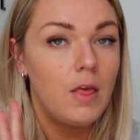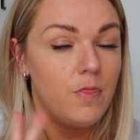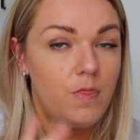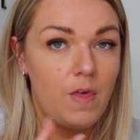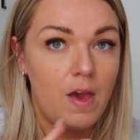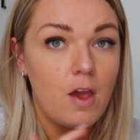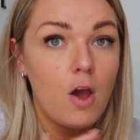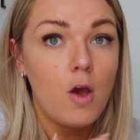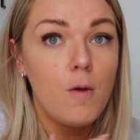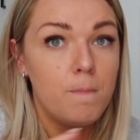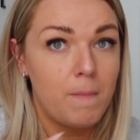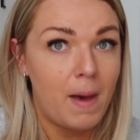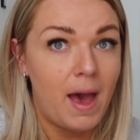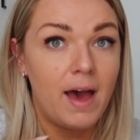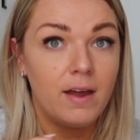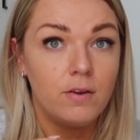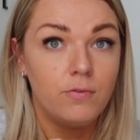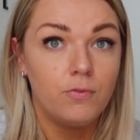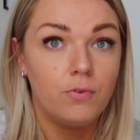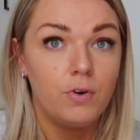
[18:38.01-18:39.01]
They go
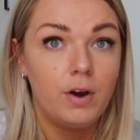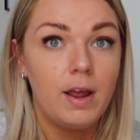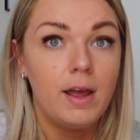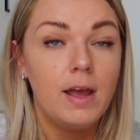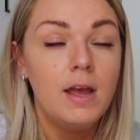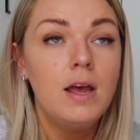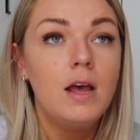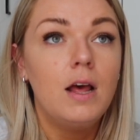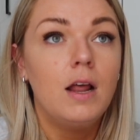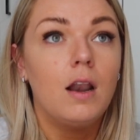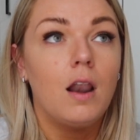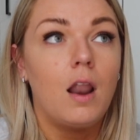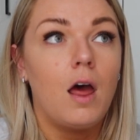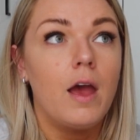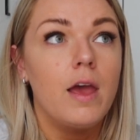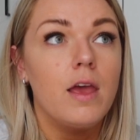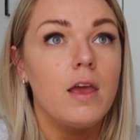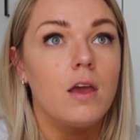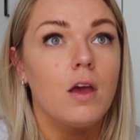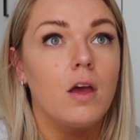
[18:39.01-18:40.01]
mad for it.
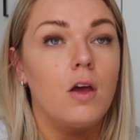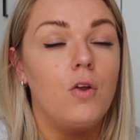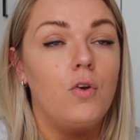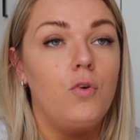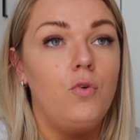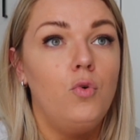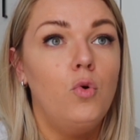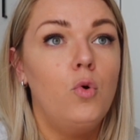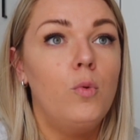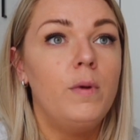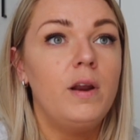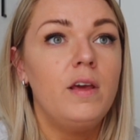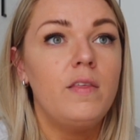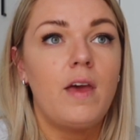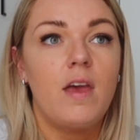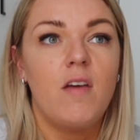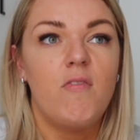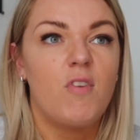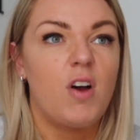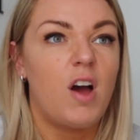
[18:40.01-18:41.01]
Like normally
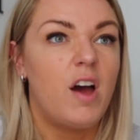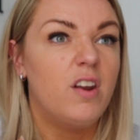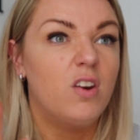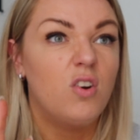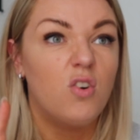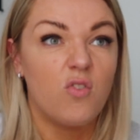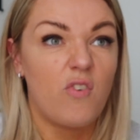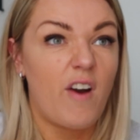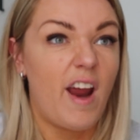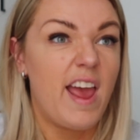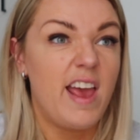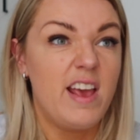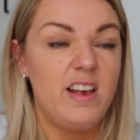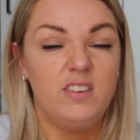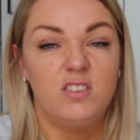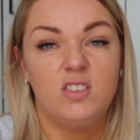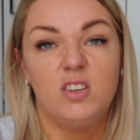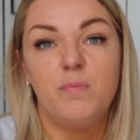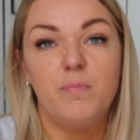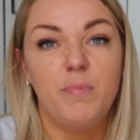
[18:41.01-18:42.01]
they've kind of
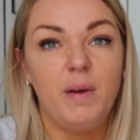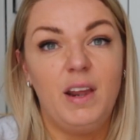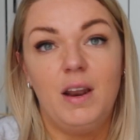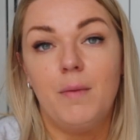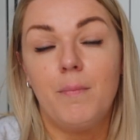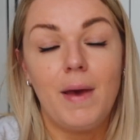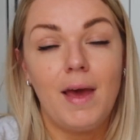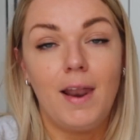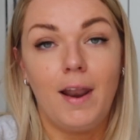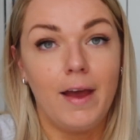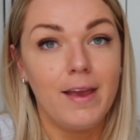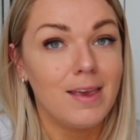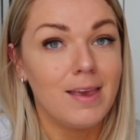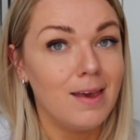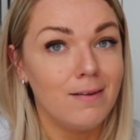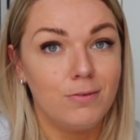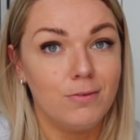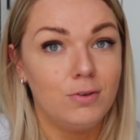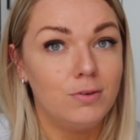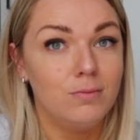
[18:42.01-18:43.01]
grazed and been a bit like
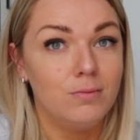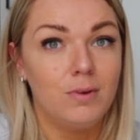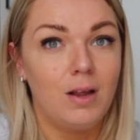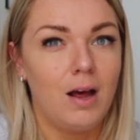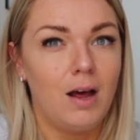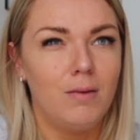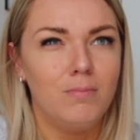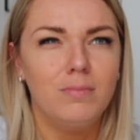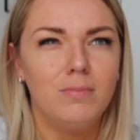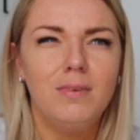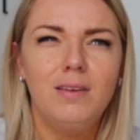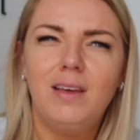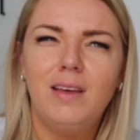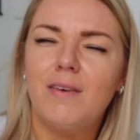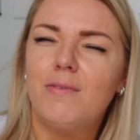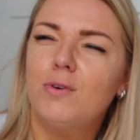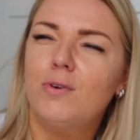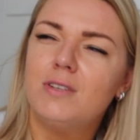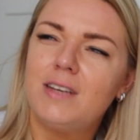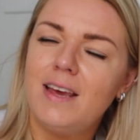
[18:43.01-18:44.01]
give
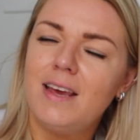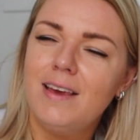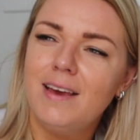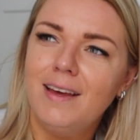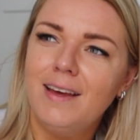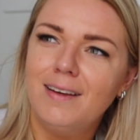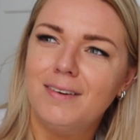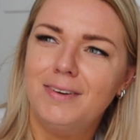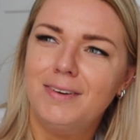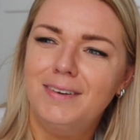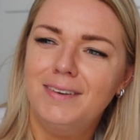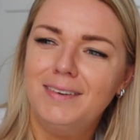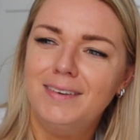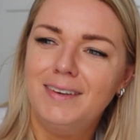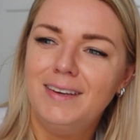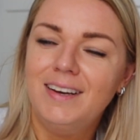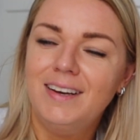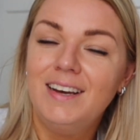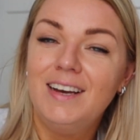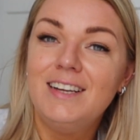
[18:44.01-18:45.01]
it or take it,
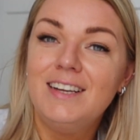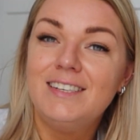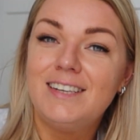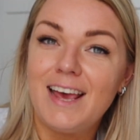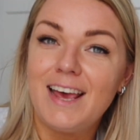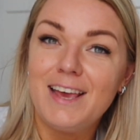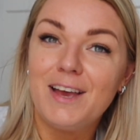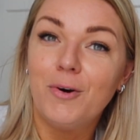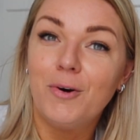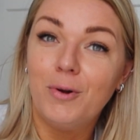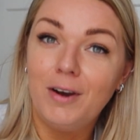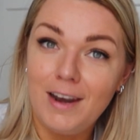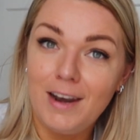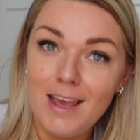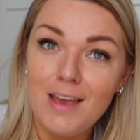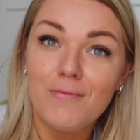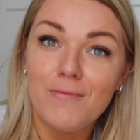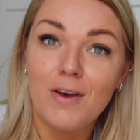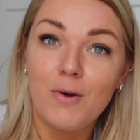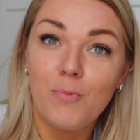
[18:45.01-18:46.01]
take it or
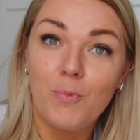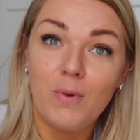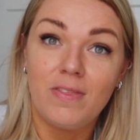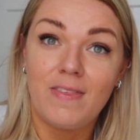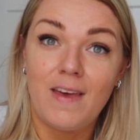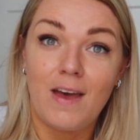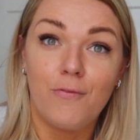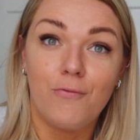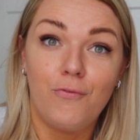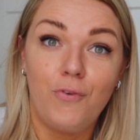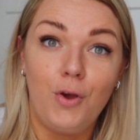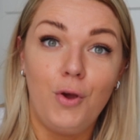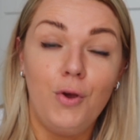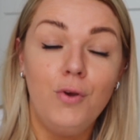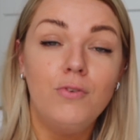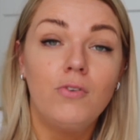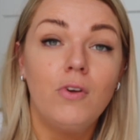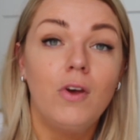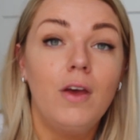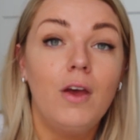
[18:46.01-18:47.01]
leave it with their
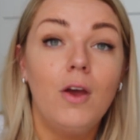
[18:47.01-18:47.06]
food.